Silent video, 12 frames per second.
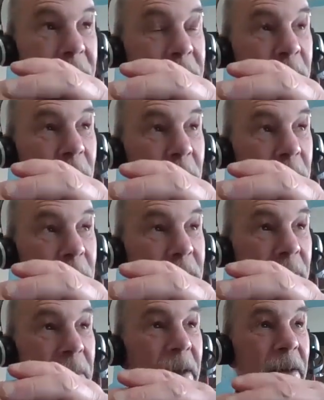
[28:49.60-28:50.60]
of the store and read
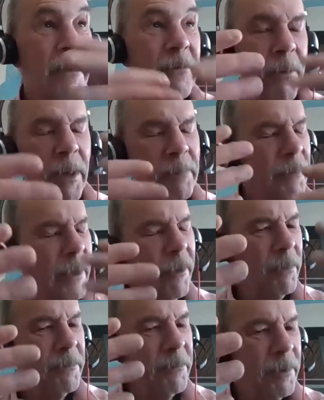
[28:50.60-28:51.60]
them. So I
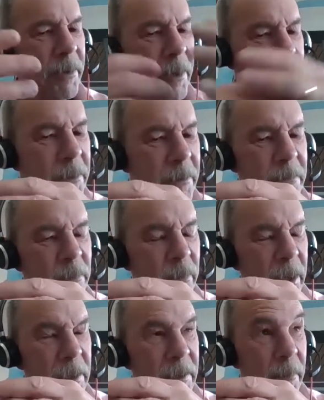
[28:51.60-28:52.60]
always really got into
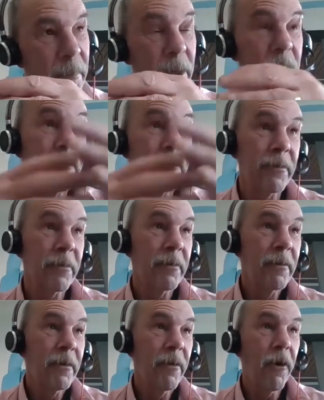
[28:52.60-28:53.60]
Superman at that point, because you're
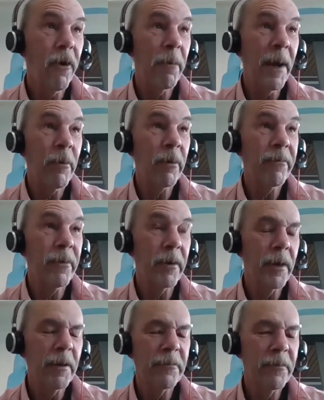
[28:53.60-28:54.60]
all powerful
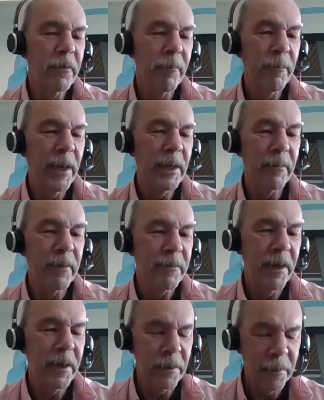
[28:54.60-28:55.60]
unless you can make a mistake